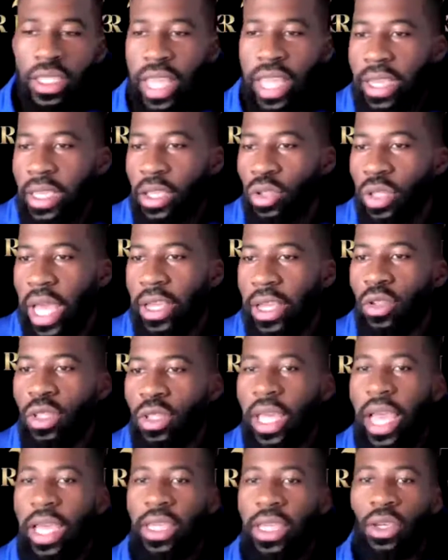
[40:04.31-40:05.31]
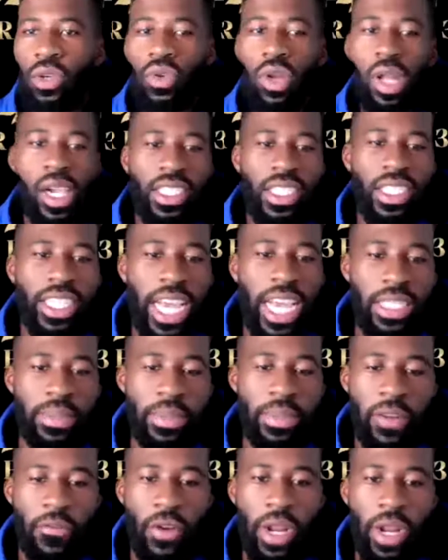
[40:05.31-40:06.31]
Thank you, thank you, thank you,
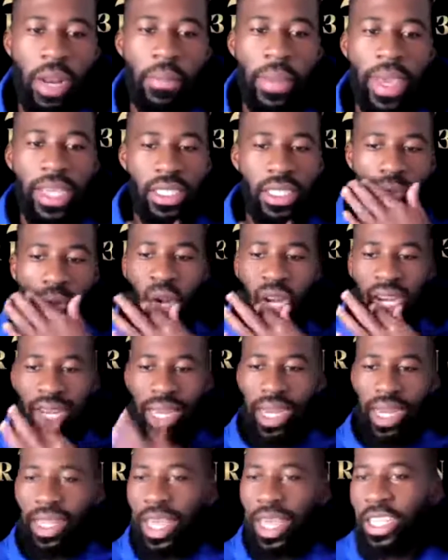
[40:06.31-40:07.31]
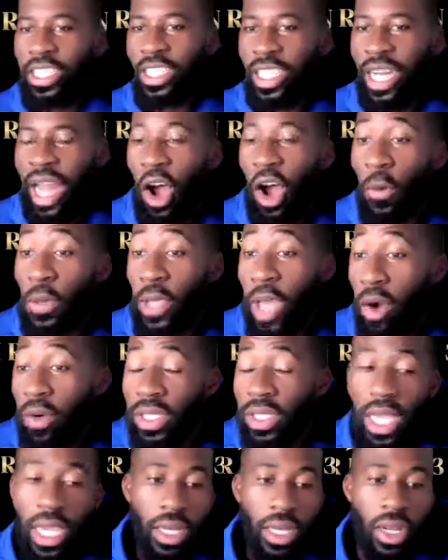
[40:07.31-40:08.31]
Jasmina, for that amazing morning dedication. I hope y'all were
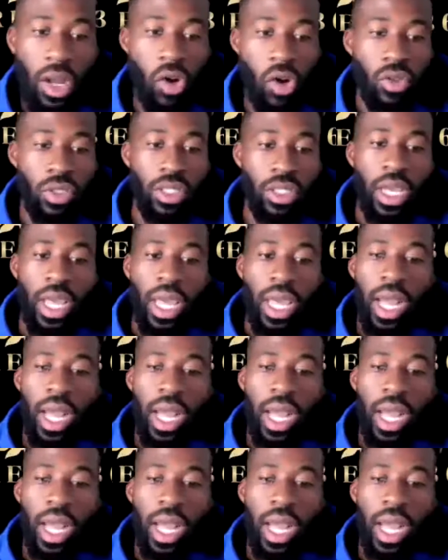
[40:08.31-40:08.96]
taking notes.